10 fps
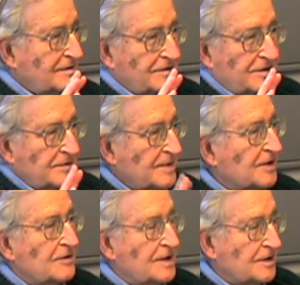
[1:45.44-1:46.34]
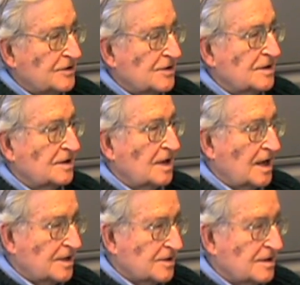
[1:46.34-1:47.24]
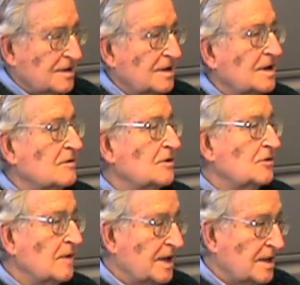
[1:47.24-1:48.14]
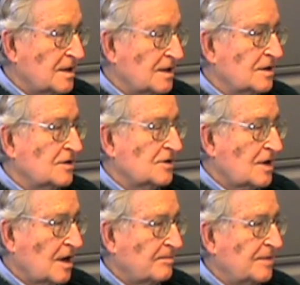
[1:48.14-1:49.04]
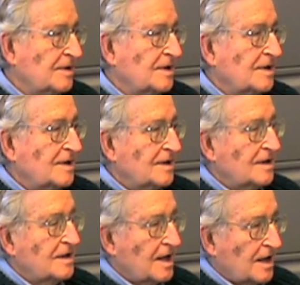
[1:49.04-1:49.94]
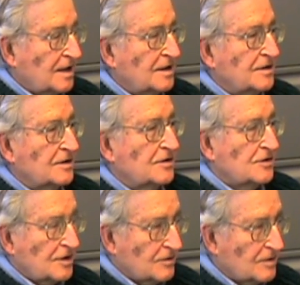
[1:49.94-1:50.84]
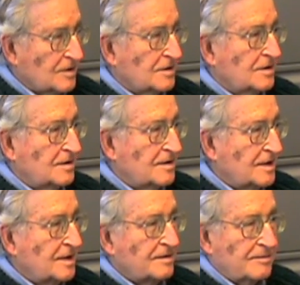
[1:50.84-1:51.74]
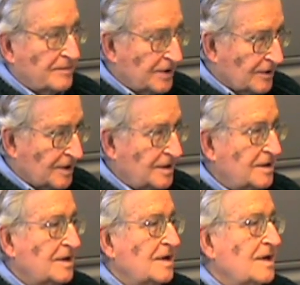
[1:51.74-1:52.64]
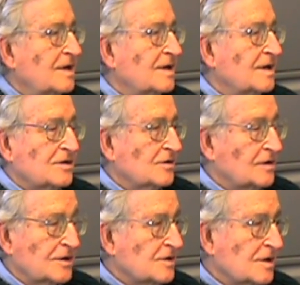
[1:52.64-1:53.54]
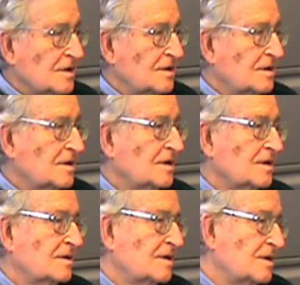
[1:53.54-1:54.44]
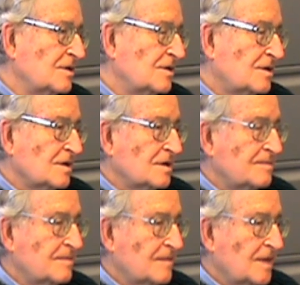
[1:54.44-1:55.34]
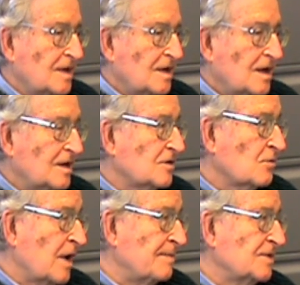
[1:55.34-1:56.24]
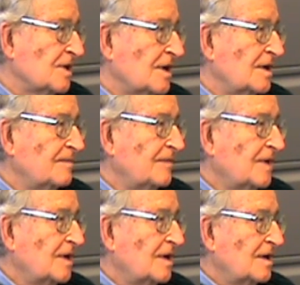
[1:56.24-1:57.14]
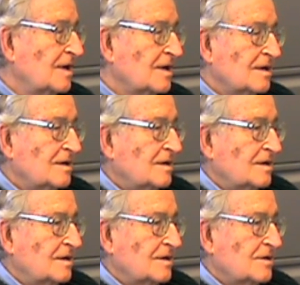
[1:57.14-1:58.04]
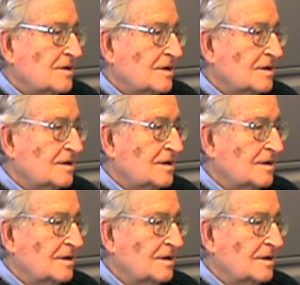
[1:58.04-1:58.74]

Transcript: smithereens in Gaza, that he would do anything to stop an attack on Sderot, period. That's all he said. On his website, it's just